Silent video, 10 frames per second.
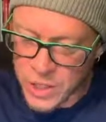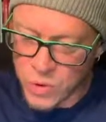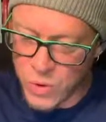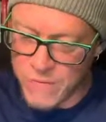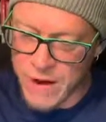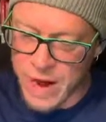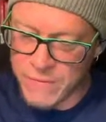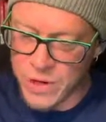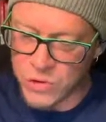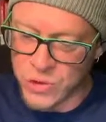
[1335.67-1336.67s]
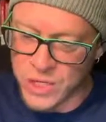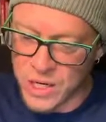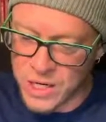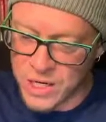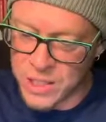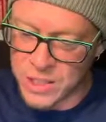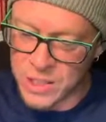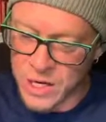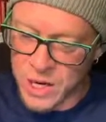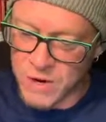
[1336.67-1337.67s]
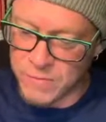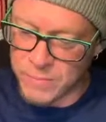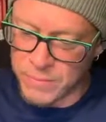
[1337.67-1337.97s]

2,500 tons of